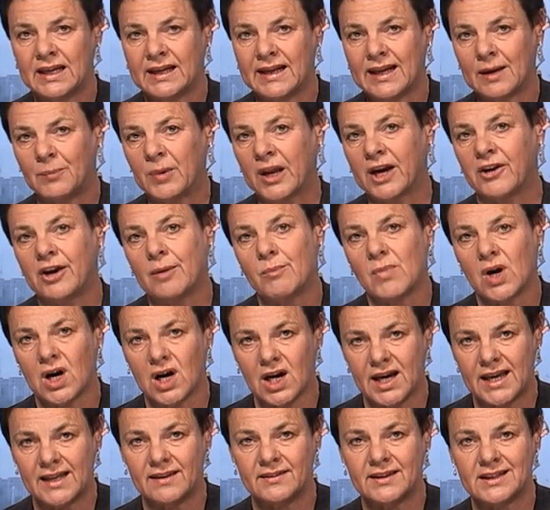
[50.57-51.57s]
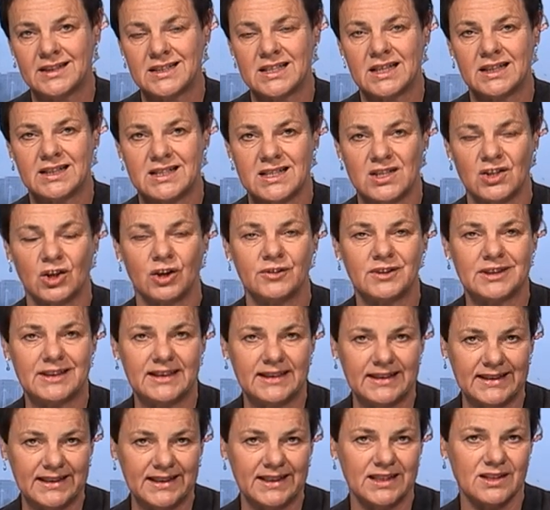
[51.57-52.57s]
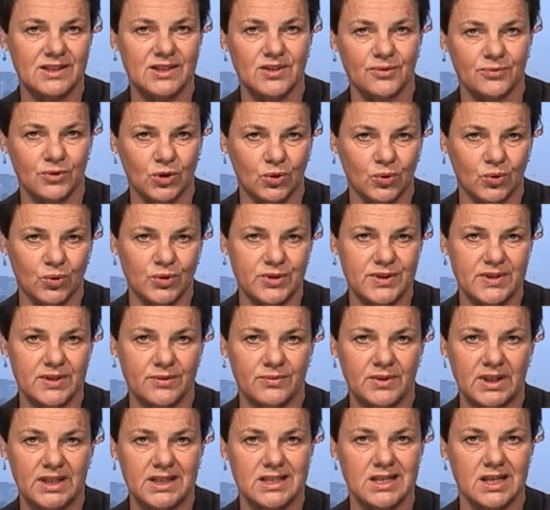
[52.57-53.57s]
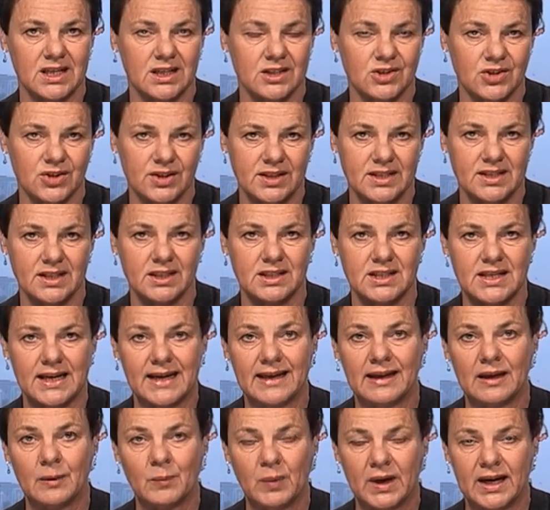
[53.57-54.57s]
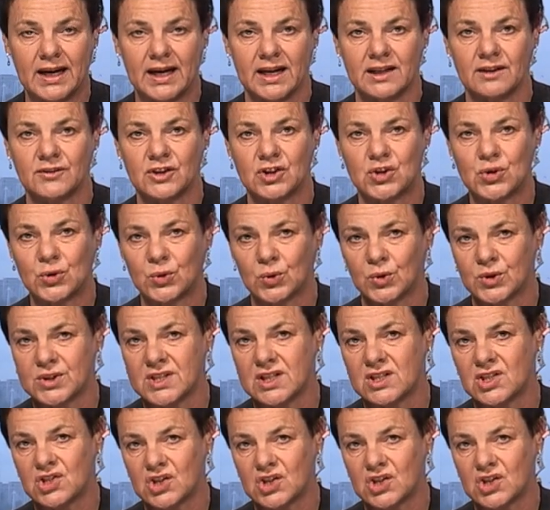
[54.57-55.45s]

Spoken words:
Now, bear in mind that it's not the leaders, of course, of these countries that are taking part in the talks.